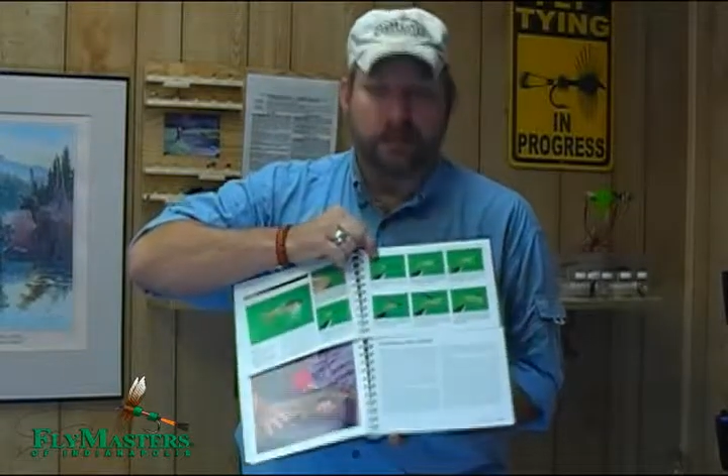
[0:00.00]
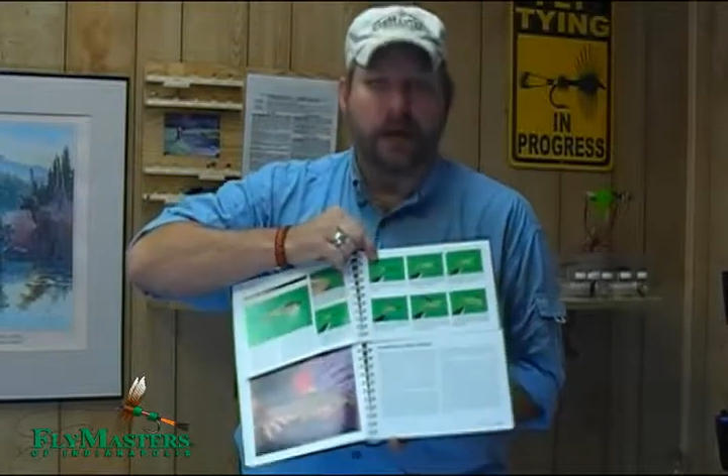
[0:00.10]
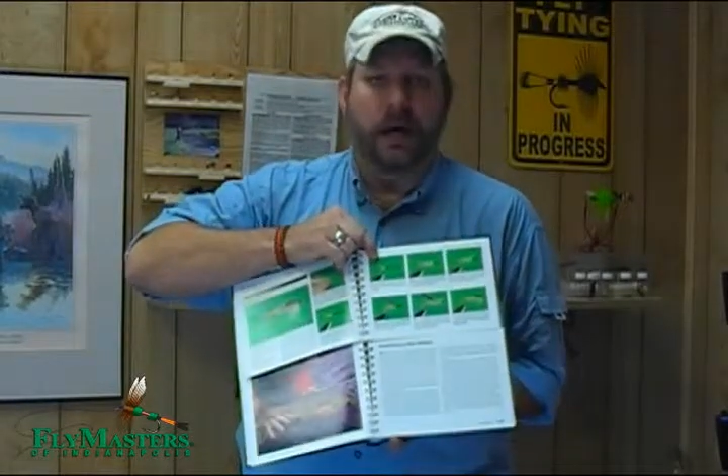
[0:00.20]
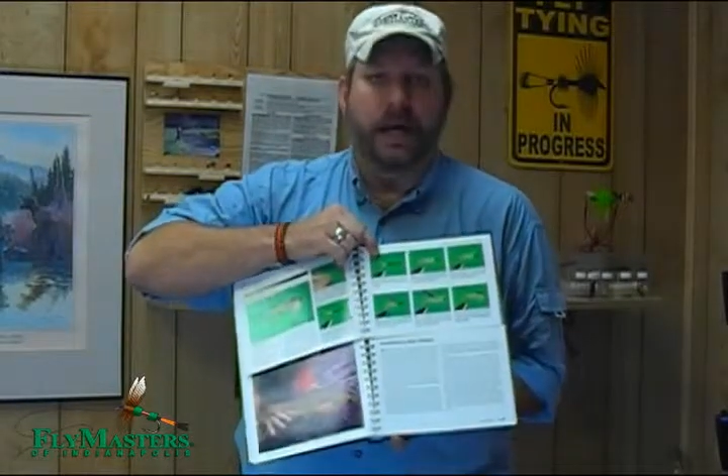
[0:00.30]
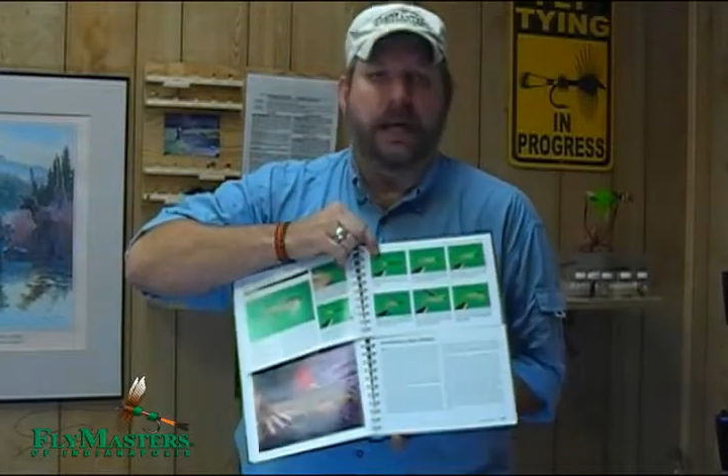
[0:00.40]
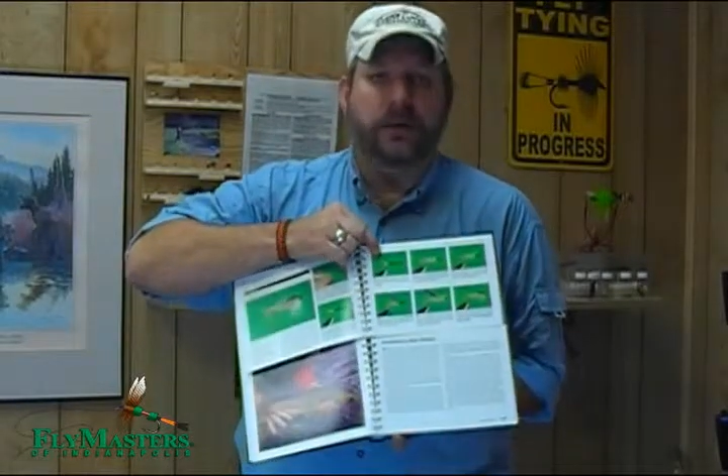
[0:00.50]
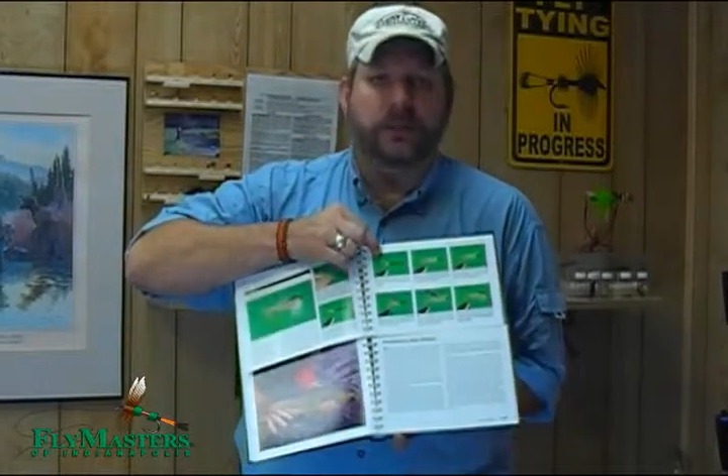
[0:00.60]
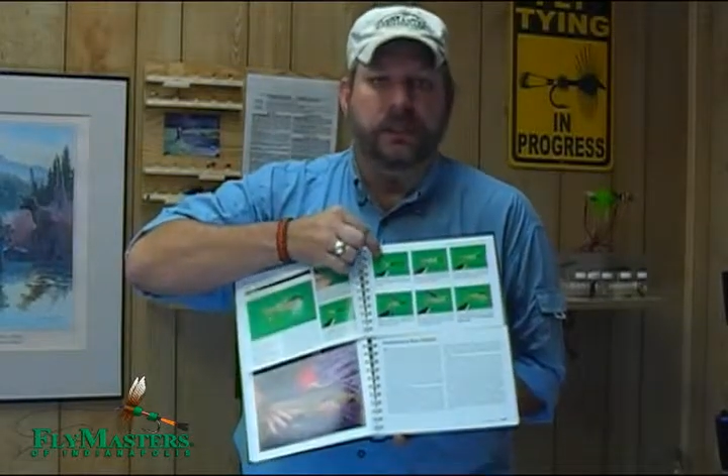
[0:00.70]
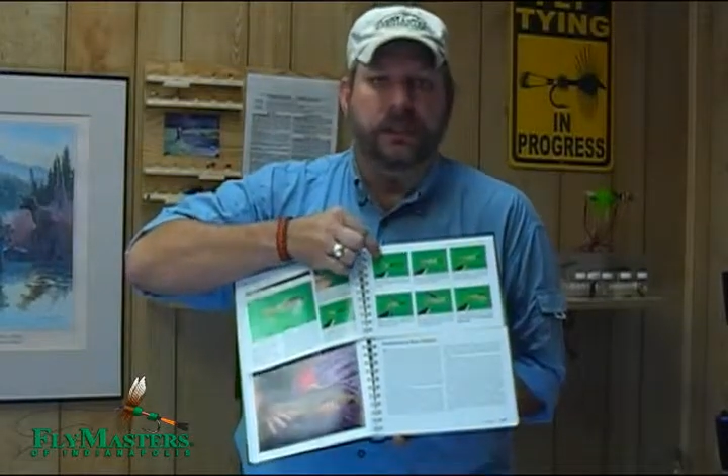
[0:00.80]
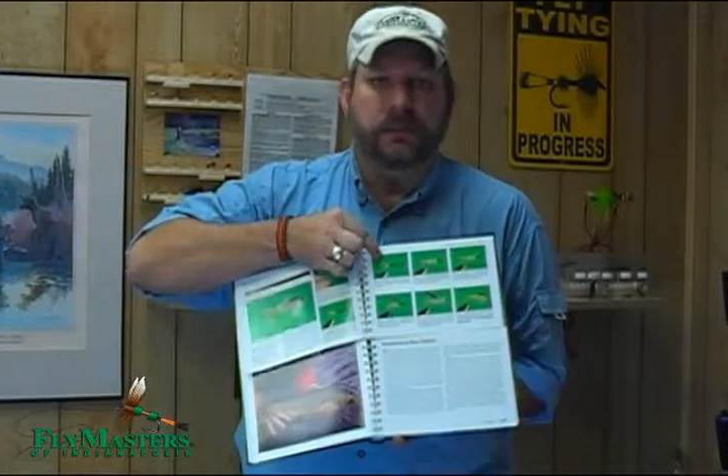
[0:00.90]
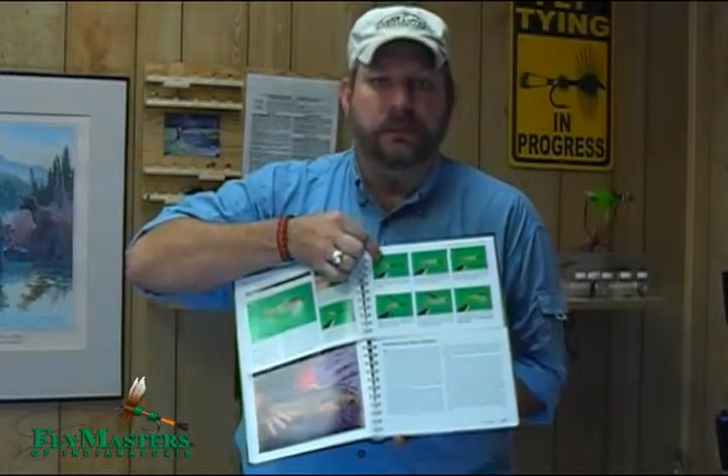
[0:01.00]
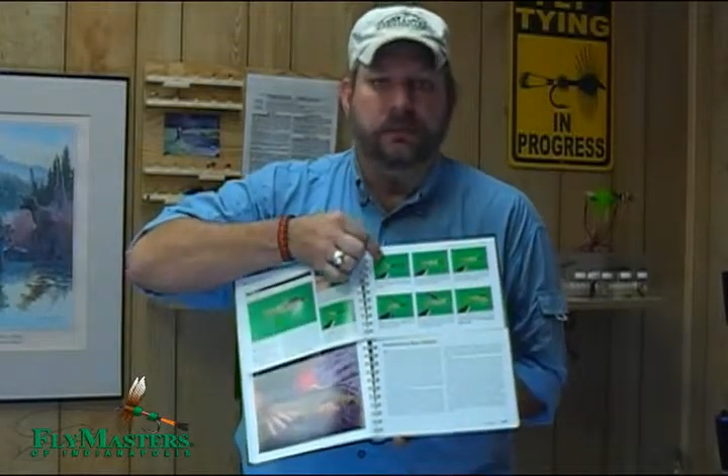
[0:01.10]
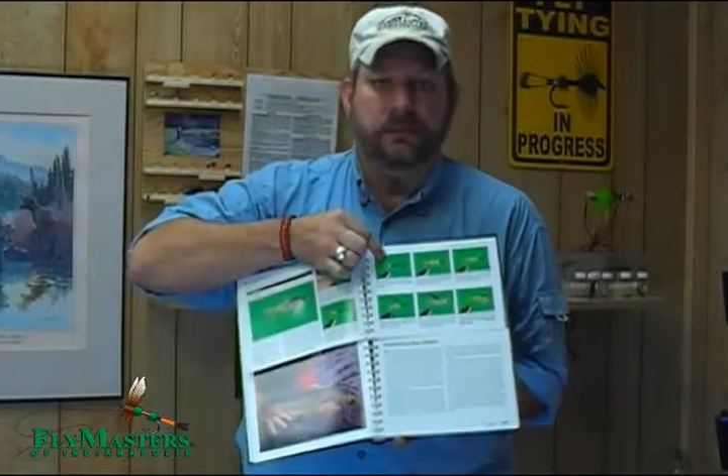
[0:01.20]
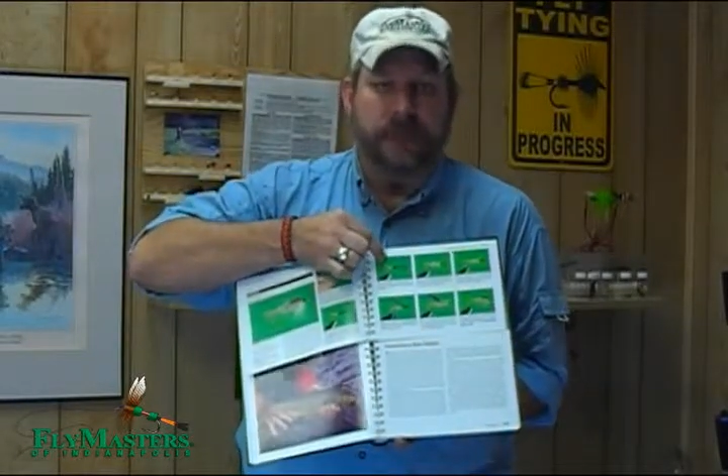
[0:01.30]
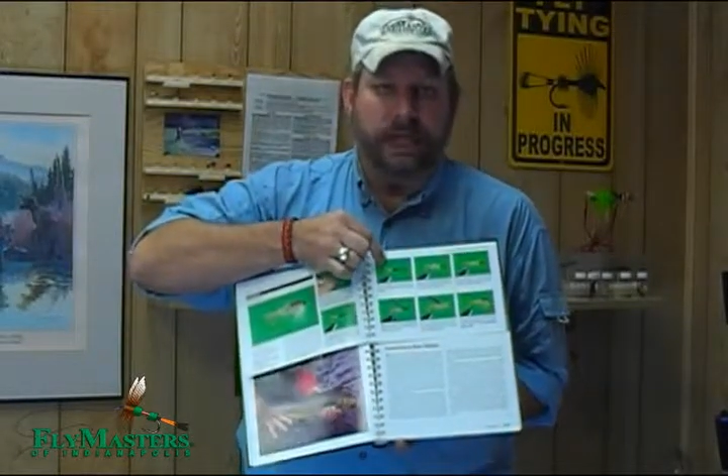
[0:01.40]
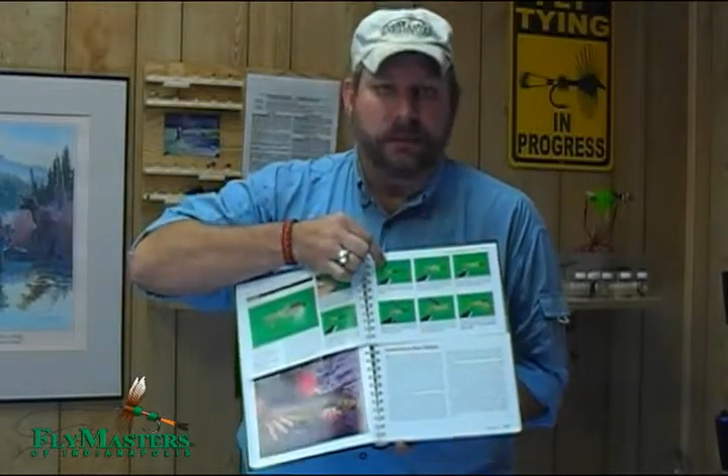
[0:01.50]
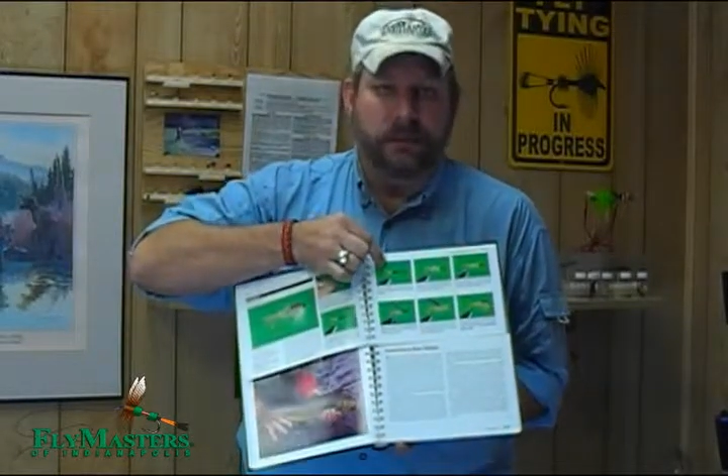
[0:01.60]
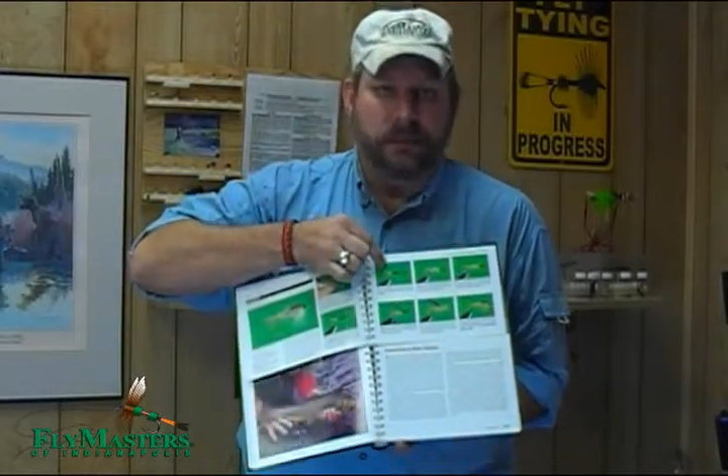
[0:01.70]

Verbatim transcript: a hare's ear tail,